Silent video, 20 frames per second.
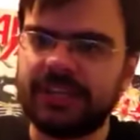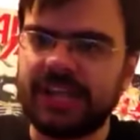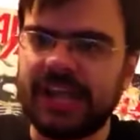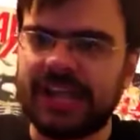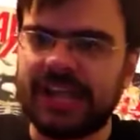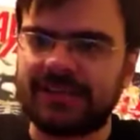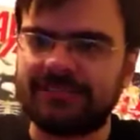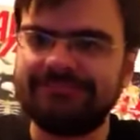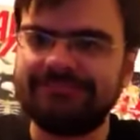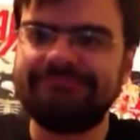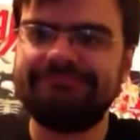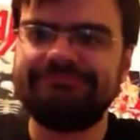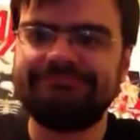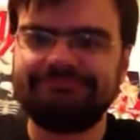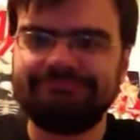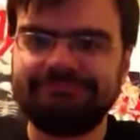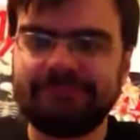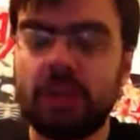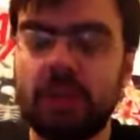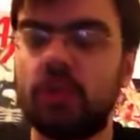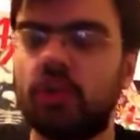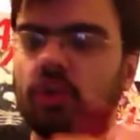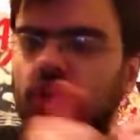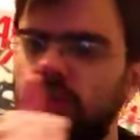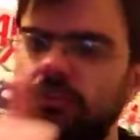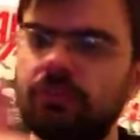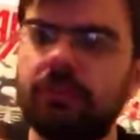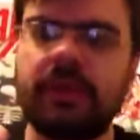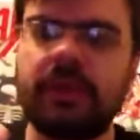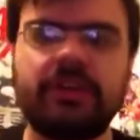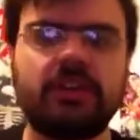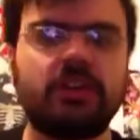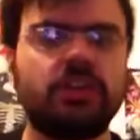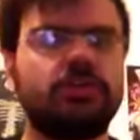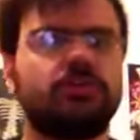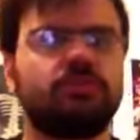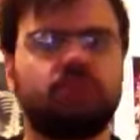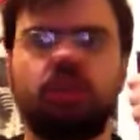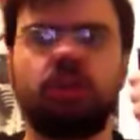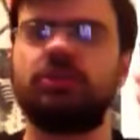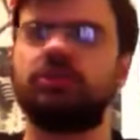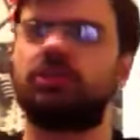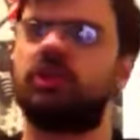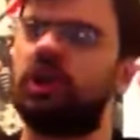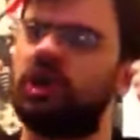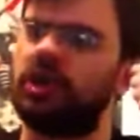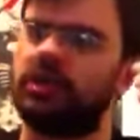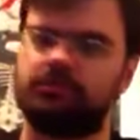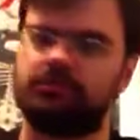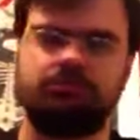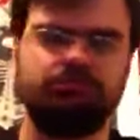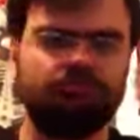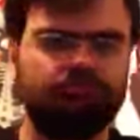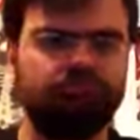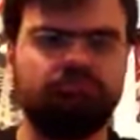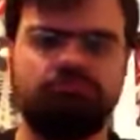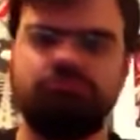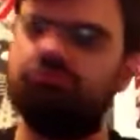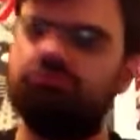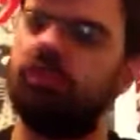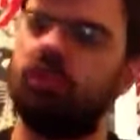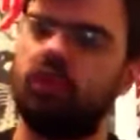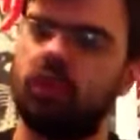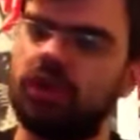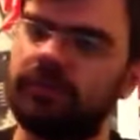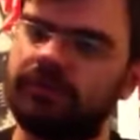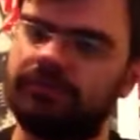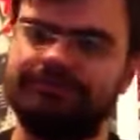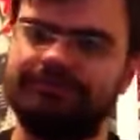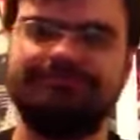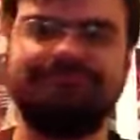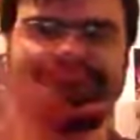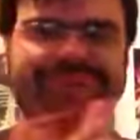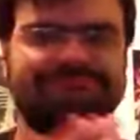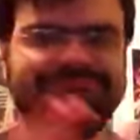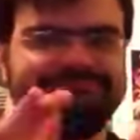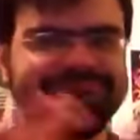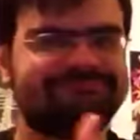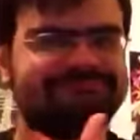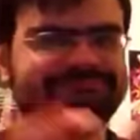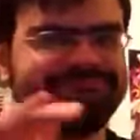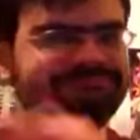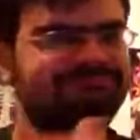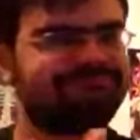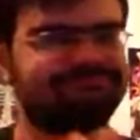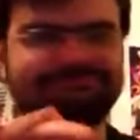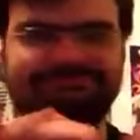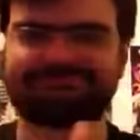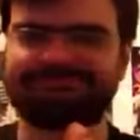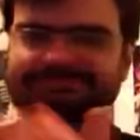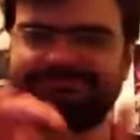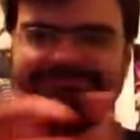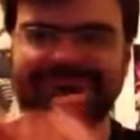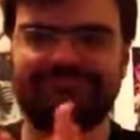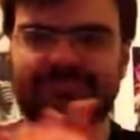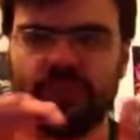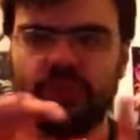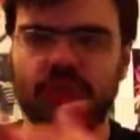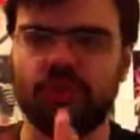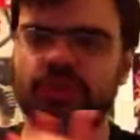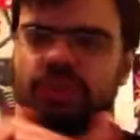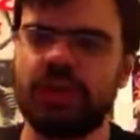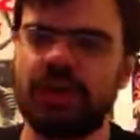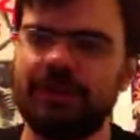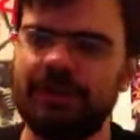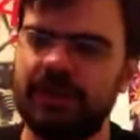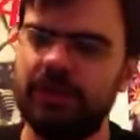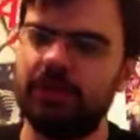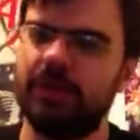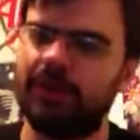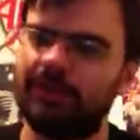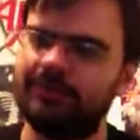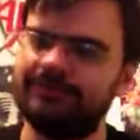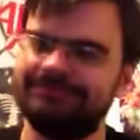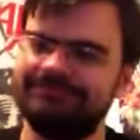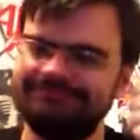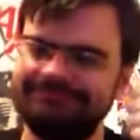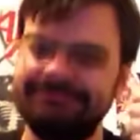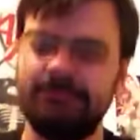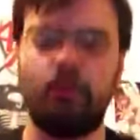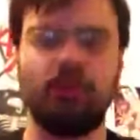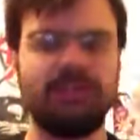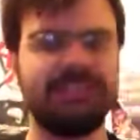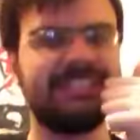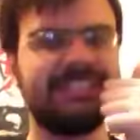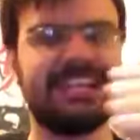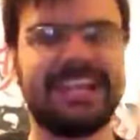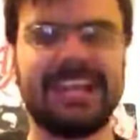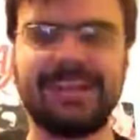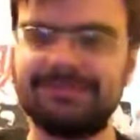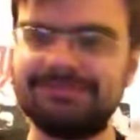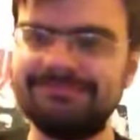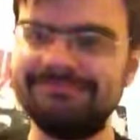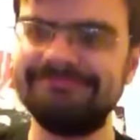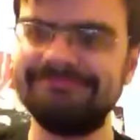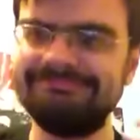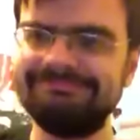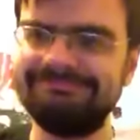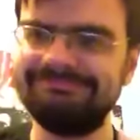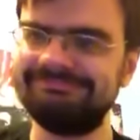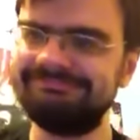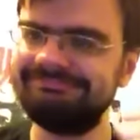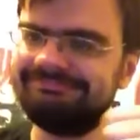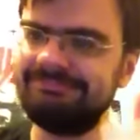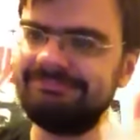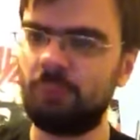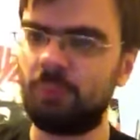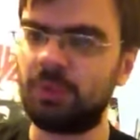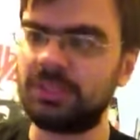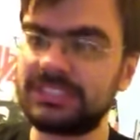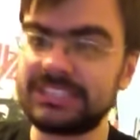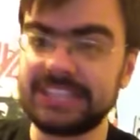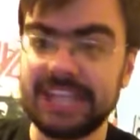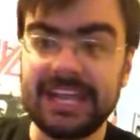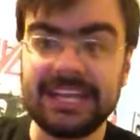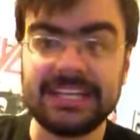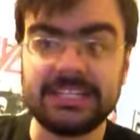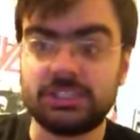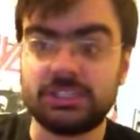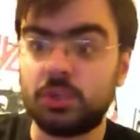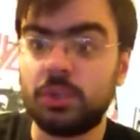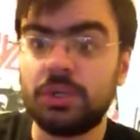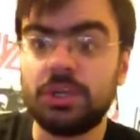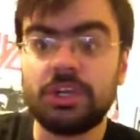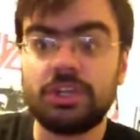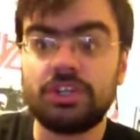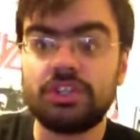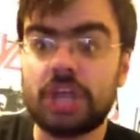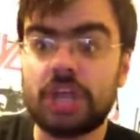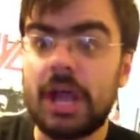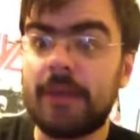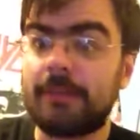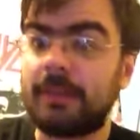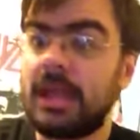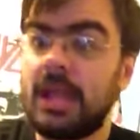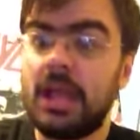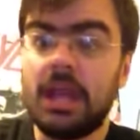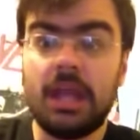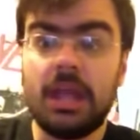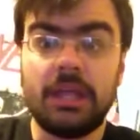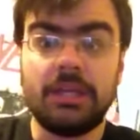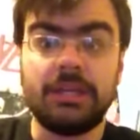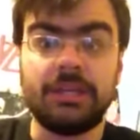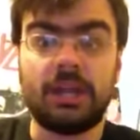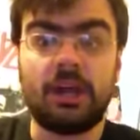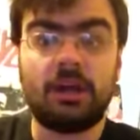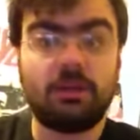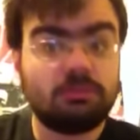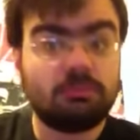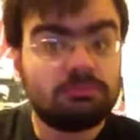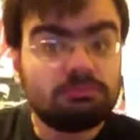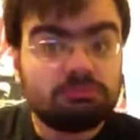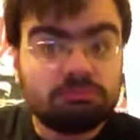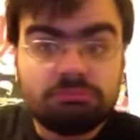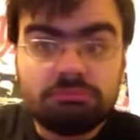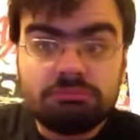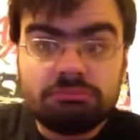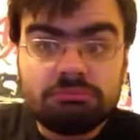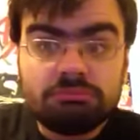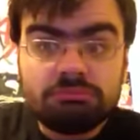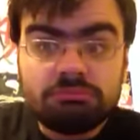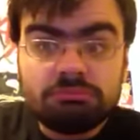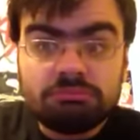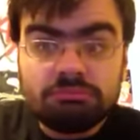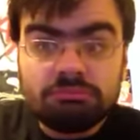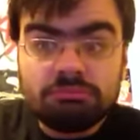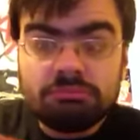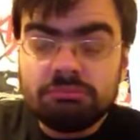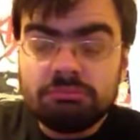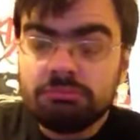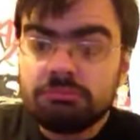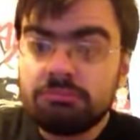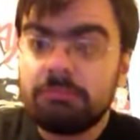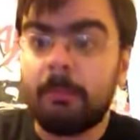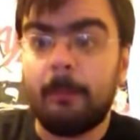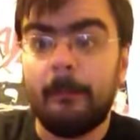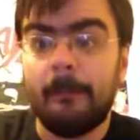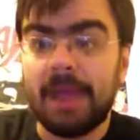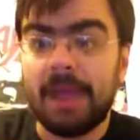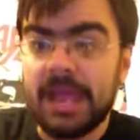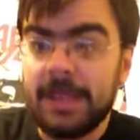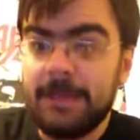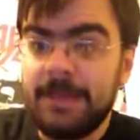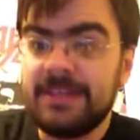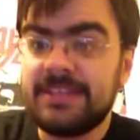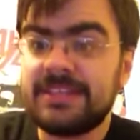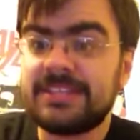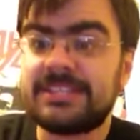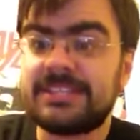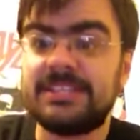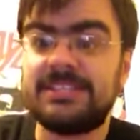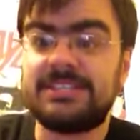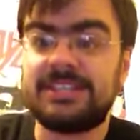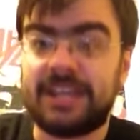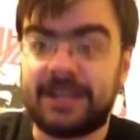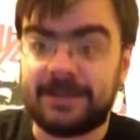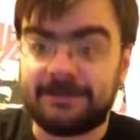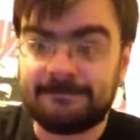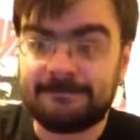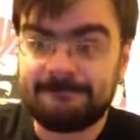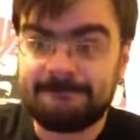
yeah, good, very good, good, good, good. Good job, Hero. Once again, he's doing a good job. You know, maybe this is it.